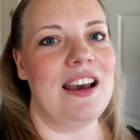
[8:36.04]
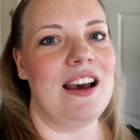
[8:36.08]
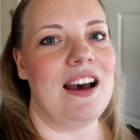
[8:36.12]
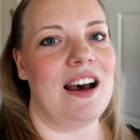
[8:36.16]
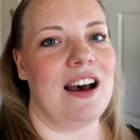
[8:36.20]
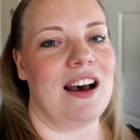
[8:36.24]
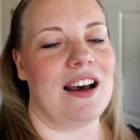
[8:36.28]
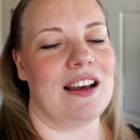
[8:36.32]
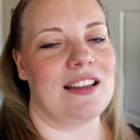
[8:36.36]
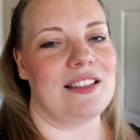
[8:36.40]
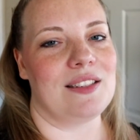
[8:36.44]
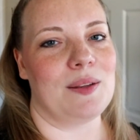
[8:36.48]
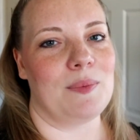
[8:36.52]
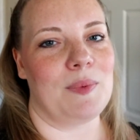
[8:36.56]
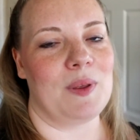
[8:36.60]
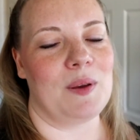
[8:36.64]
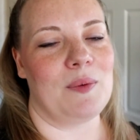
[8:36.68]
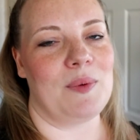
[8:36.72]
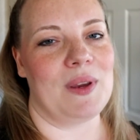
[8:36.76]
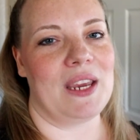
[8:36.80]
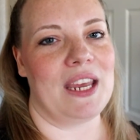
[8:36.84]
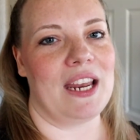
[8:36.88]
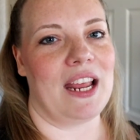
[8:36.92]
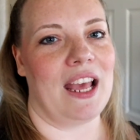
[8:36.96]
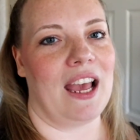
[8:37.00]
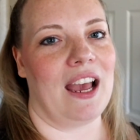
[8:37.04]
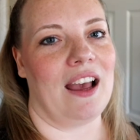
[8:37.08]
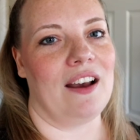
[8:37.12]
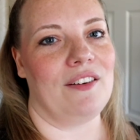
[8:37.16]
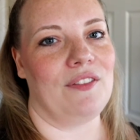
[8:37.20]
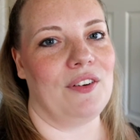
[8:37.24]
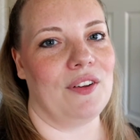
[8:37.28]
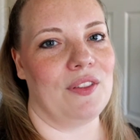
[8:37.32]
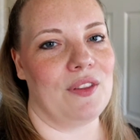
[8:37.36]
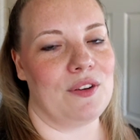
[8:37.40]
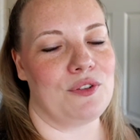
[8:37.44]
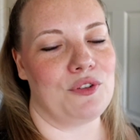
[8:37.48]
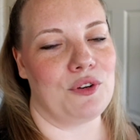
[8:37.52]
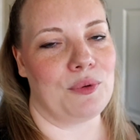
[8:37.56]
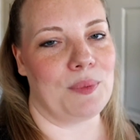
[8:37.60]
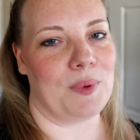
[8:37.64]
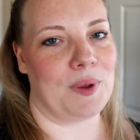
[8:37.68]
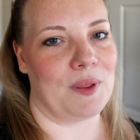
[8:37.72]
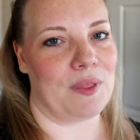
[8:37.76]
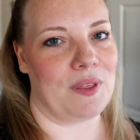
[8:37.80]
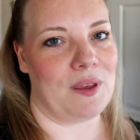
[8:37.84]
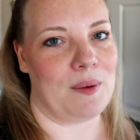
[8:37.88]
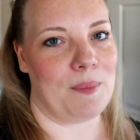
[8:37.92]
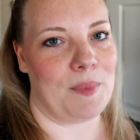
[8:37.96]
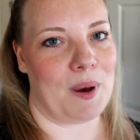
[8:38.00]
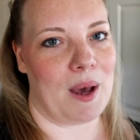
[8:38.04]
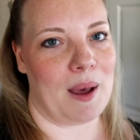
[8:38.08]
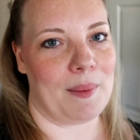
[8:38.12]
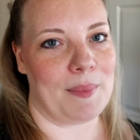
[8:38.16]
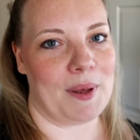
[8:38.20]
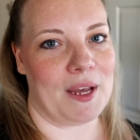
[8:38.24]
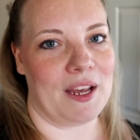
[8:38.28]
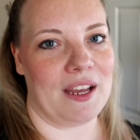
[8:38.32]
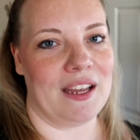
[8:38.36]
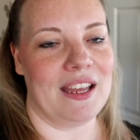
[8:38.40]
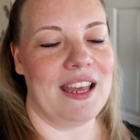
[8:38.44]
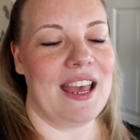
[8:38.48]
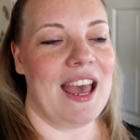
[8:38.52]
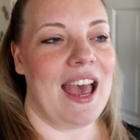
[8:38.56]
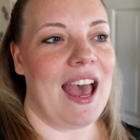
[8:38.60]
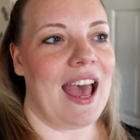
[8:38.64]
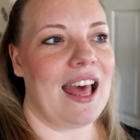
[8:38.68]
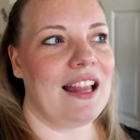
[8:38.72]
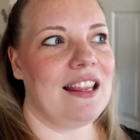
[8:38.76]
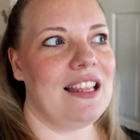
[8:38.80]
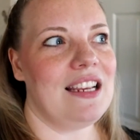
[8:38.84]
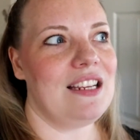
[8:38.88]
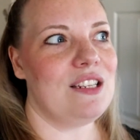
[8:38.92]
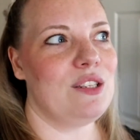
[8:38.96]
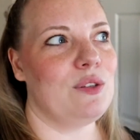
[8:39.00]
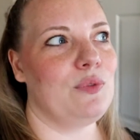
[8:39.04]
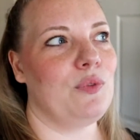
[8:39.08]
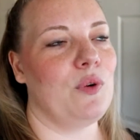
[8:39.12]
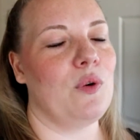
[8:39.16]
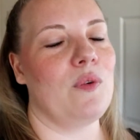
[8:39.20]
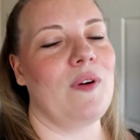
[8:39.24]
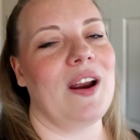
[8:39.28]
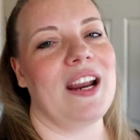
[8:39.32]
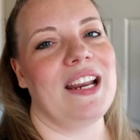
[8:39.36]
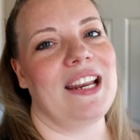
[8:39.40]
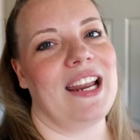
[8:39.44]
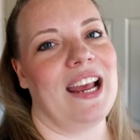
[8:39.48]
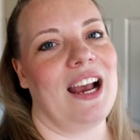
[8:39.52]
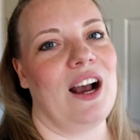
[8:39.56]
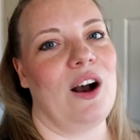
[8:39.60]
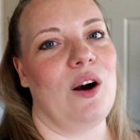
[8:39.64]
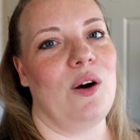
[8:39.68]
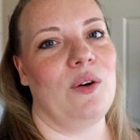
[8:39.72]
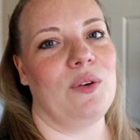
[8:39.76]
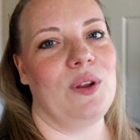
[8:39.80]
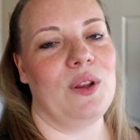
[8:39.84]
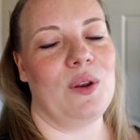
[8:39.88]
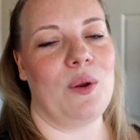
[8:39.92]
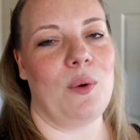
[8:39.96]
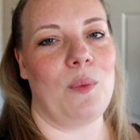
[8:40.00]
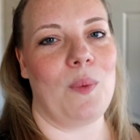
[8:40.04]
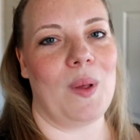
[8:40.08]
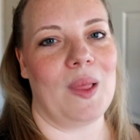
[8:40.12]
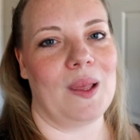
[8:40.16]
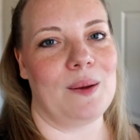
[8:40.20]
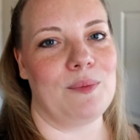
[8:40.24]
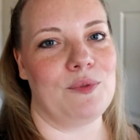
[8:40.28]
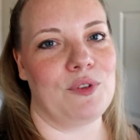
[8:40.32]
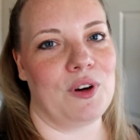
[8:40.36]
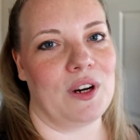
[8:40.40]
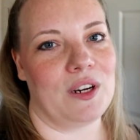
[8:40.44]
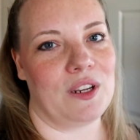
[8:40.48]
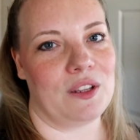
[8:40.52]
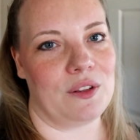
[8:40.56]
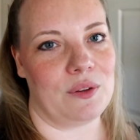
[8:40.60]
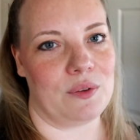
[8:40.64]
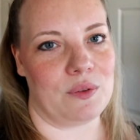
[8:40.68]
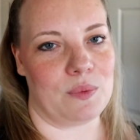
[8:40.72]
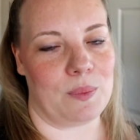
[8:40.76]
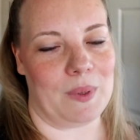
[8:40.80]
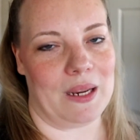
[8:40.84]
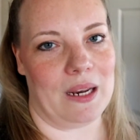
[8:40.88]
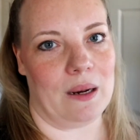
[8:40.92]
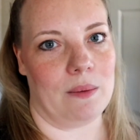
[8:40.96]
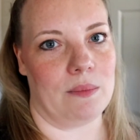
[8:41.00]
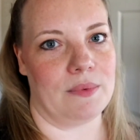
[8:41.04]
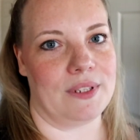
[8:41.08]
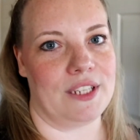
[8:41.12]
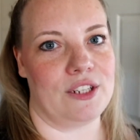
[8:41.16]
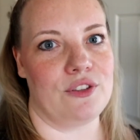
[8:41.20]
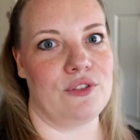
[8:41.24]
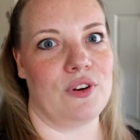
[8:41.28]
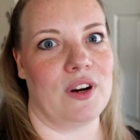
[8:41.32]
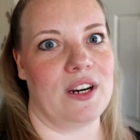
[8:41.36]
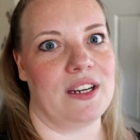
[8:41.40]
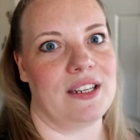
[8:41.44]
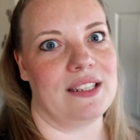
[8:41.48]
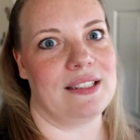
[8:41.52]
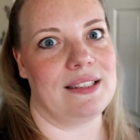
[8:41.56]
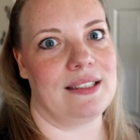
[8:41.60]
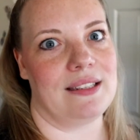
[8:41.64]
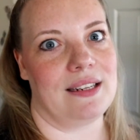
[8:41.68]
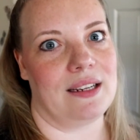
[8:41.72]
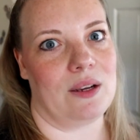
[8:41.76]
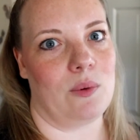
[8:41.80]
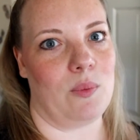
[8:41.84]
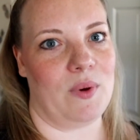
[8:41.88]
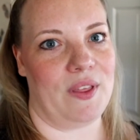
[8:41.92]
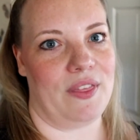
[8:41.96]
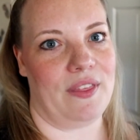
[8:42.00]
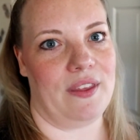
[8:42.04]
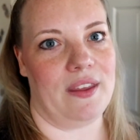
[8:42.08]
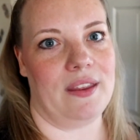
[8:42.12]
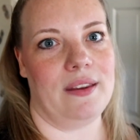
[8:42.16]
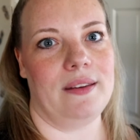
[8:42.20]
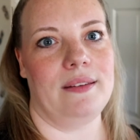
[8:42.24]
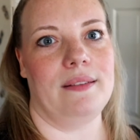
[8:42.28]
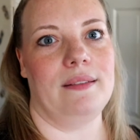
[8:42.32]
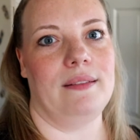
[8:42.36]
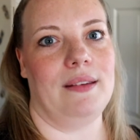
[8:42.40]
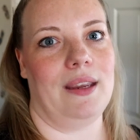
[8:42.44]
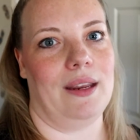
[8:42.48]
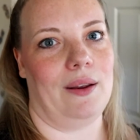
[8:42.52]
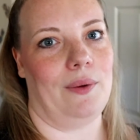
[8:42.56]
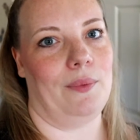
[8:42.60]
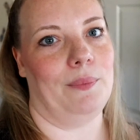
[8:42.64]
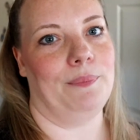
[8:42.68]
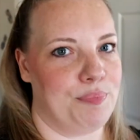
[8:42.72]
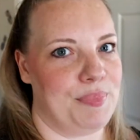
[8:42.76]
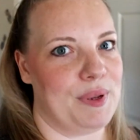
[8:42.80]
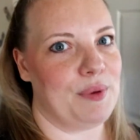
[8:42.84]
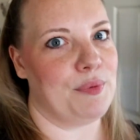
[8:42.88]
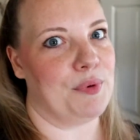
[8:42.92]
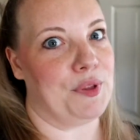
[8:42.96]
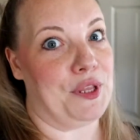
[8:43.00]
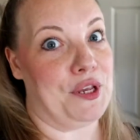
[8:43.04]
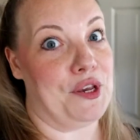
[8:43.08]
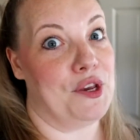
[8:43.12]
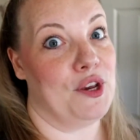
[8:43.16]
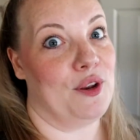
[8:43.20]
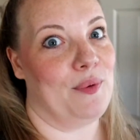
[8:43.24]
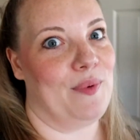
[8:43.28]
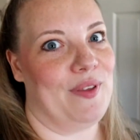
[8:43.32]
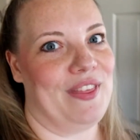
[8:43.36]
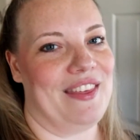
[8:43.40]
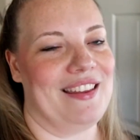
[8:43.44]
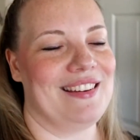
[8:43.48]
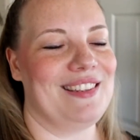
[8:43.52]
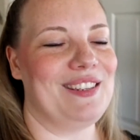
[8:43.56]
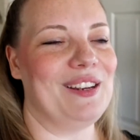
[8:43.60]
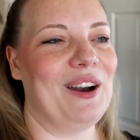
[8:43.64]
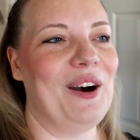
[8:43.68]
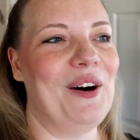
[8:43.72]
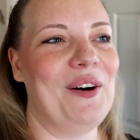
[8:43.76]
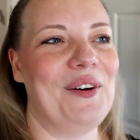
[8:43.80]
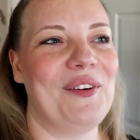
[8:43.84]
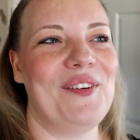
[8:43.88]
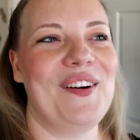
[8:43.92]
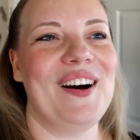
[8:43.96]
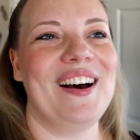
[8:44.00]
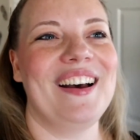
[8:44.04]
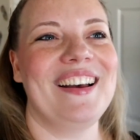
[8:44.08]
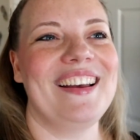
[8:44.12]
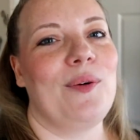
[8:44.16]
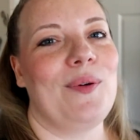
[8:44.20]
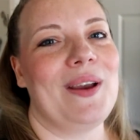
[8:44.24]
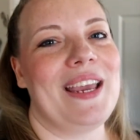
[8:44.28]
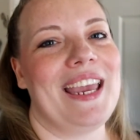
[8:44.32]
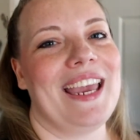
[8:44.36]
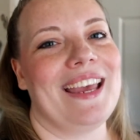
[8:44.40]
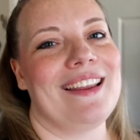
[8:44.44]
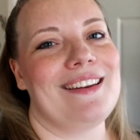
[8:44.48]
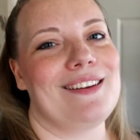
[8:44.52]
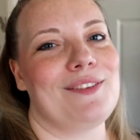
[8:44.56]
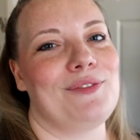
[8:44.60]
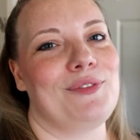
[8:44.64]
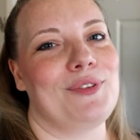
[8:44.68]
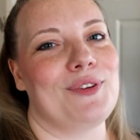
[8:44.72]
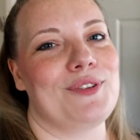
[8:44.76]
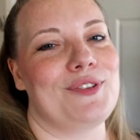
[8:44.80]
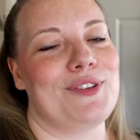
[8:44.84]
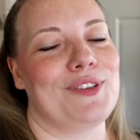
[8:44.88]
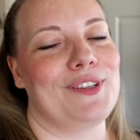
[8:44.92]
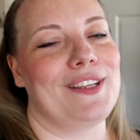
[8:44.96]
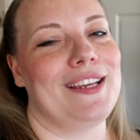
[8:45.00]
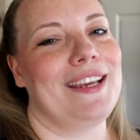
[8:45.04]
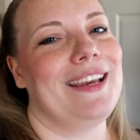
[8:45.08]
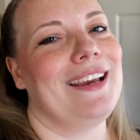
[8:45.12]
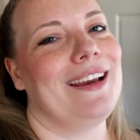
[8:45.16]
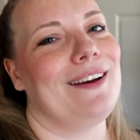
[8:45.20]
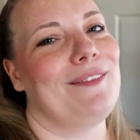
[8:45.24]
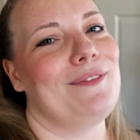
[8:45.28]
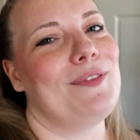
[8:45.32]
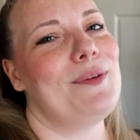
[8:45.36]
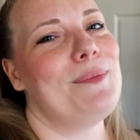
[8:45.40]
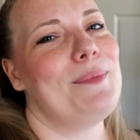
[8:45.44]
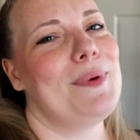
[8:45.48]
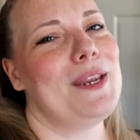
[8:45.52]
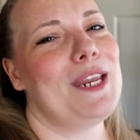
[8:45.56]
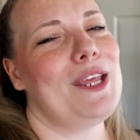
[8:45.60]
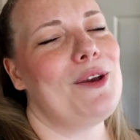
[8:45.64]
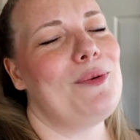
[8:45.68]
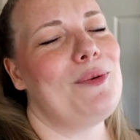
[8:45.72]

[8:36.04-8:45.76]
something we can have on the Trim Healthy Mama, at least for right now. You know, while I'm trying to lose weight, I'm really trying to stick with it, you know, be really good with it. So we can't unfortunately have the mini